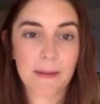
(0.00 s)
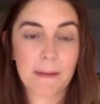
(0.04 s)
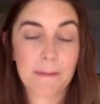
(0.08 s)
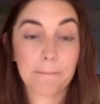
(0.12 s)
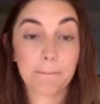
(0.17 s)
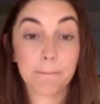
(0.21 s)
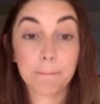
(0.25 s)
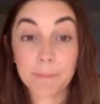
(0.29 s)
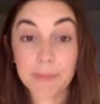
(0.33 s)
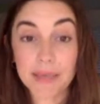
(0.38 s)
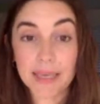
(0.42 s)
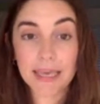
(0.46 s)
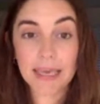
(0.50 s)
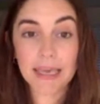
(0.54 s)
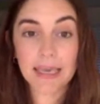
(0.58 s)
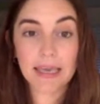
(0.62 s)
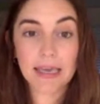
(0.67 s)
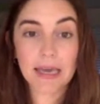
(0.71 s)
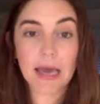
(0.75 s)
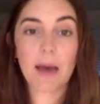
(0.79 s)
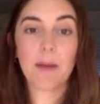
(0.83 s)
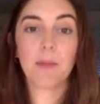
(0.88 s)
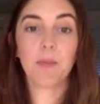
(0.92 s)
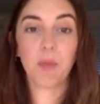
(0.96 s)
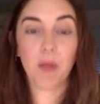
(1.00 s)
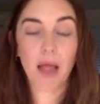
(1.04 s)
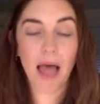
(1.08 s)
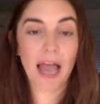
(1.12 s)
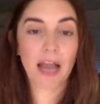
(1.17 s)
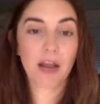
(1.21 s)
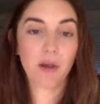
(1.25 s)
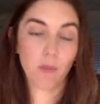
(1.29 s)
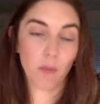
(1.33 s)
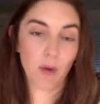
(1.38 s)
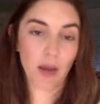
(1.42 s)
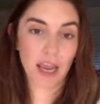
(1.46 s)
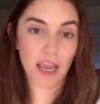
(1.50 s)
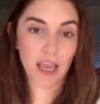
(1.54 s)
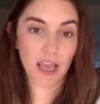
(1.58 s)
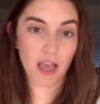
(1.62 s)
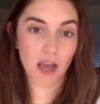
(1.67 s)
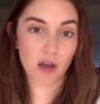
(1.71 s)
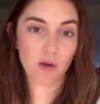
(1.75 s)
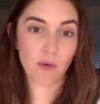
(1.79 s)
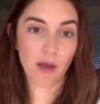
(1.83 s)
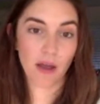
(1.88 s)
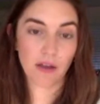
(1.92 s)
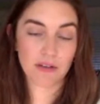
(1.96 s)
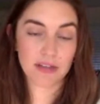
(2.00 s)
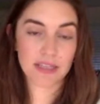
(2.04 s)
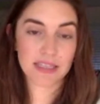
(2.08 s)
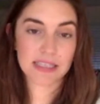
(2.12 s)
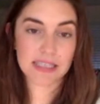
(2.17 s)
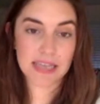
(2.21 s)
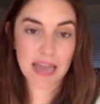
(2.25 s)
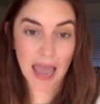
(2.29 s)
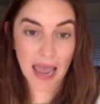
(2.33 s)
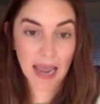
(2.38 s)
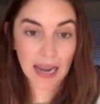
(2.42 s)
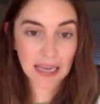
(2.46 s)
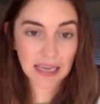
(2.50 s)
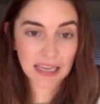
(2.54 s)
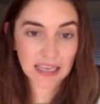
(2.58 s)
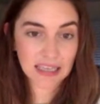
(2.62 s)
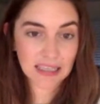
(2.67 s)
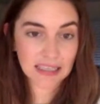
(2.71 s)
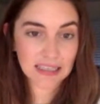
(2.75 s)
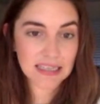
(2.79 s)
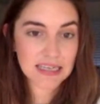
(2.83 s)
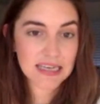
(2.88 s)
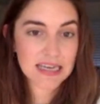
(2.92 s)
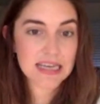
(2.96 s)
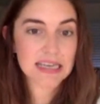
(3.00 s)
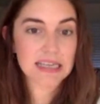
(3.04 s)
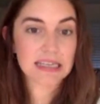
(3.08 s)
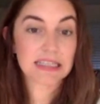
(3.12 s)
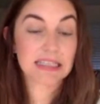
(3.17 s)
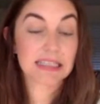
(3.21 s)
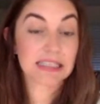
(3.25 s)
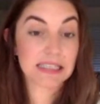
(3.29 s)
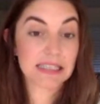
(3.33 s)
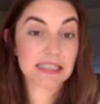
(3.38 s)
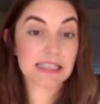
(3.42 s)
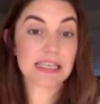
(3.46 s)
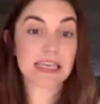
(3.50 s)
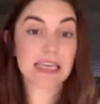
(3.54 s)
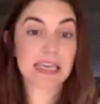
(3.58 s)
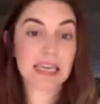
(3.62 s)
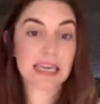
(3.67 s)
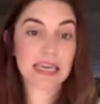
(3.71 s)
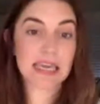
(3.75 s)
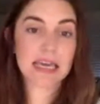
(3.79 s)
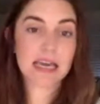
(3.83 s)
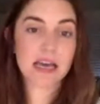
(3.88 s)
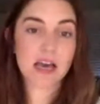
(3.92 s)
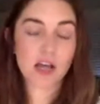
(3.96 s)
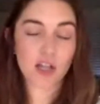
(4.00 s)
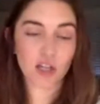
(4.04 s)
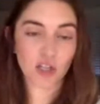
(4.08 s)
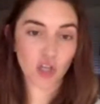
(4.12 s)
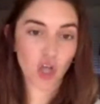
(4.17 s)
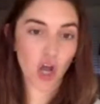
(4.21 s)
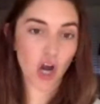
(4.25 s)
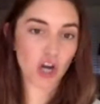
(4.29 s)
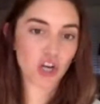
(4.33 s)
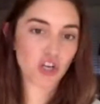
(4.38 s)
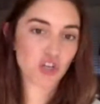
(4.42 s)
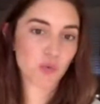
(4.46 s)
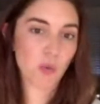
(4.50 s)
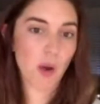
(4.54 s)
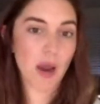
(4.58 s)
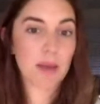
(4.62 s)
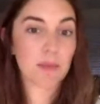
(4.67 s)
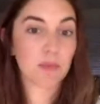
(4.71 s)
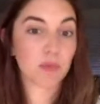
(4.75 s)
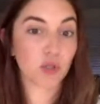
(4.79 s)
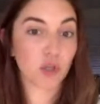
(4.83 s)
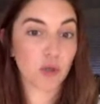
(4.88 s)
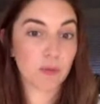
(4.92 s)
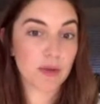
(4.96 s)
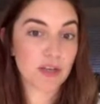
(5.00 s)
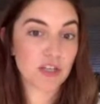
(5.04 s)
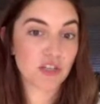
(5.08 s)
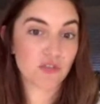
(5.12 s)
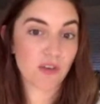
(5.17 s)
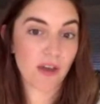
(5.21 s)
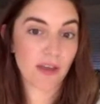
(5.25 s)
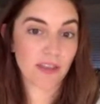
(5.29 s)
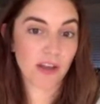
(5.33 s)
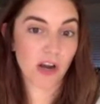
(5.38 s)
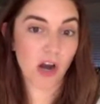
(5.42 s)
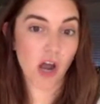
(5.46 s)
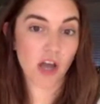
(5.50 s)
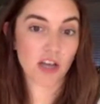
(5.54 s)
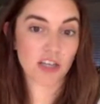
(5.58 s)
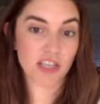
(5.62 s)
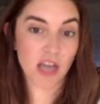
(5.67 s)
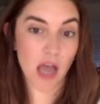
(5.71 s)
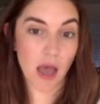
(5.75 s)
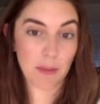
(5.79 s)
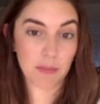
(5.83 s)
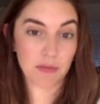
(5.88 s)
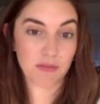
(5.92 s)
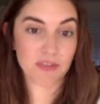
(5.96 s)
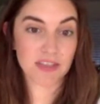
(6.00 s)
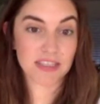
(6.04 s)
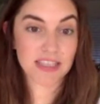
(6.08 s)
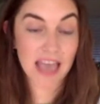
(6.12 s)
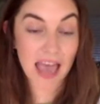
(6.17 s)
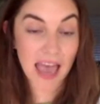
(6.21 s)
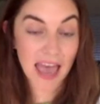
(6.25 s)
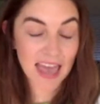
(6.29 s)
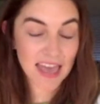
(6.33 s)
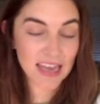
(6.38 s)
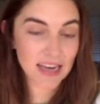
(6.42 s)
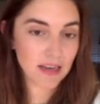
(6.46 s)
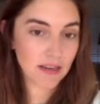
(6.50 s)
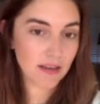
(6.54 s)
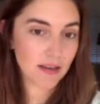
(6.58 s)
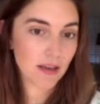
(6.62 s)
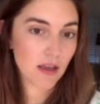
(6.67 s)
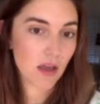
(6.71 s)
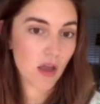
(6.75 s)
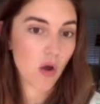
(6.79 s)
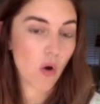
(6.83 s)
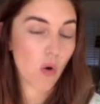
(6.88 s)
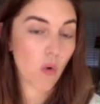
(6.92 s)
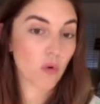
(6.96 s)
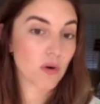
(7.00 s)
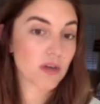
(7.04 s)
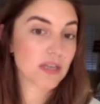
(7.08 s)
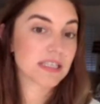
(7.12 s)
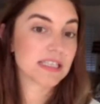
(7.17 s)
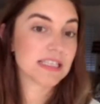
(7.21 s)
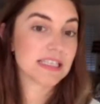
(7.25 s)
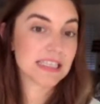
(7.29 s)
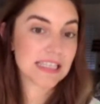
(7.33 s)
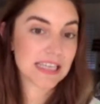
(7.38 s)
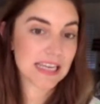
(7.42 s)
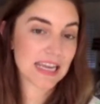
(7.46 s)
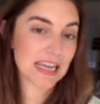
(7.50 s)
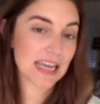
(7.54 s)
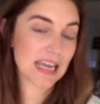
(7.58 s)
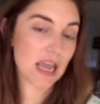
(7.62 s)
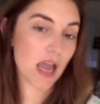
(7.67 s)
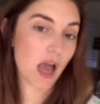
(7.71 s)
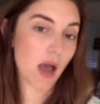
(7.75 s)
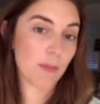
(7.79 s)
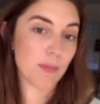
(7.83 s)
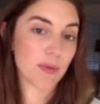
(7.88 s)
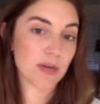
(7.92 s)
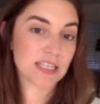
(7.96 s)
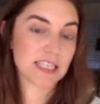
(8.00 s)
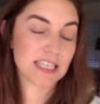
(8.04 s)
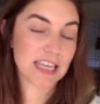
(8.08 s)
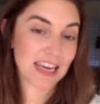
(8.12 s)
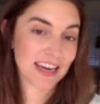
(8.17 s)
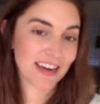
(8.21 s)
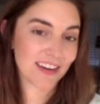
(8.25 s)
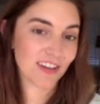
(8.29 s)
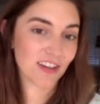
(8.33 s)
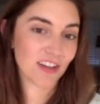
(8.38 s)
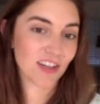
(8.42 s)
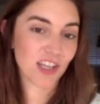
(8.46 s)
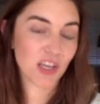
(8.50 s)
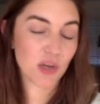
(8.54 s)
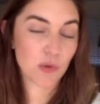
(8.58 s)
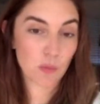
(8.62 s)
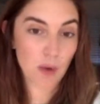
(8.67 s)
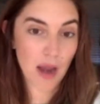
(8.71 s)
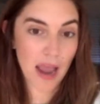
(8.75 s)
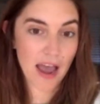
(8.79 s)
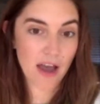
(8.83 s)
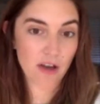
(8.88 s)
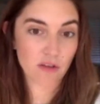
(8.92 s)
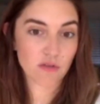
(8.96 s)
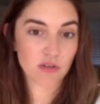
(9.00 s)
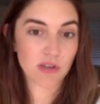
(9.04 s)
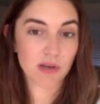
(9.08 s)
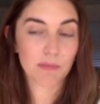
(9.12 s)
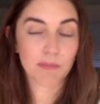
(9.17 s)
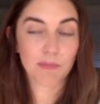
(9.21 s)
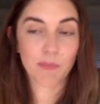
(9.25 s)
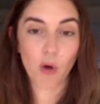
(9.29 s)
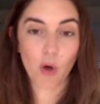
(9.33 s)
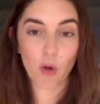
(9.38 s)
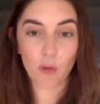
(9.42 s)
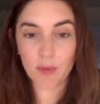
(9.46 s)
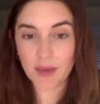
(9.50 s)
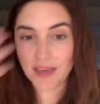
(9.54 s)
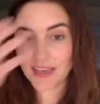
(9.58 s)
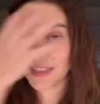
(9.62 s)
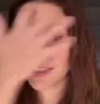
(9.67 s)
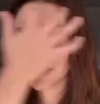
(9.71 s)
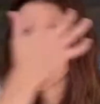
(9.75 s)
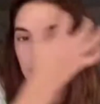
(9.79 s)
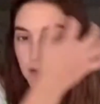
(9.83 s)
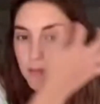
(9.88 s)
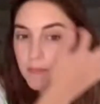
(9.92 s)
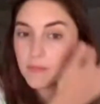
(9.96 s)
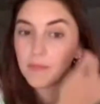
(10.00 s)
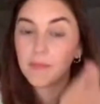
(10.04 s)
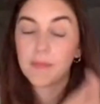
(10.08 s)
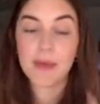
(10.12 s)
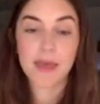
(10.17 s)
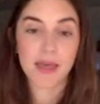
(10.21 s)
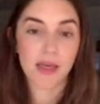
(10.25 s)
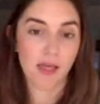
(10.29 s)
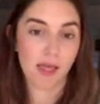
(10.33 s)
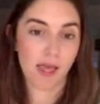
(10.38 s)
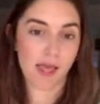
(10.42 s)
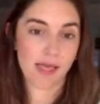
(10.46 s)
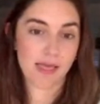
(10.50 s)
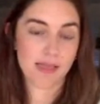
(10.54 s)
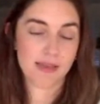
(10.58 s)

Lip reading: B, a black ring around its neck, C, large white plumage feather on top of its head, or D, a particularly round bulbous bill?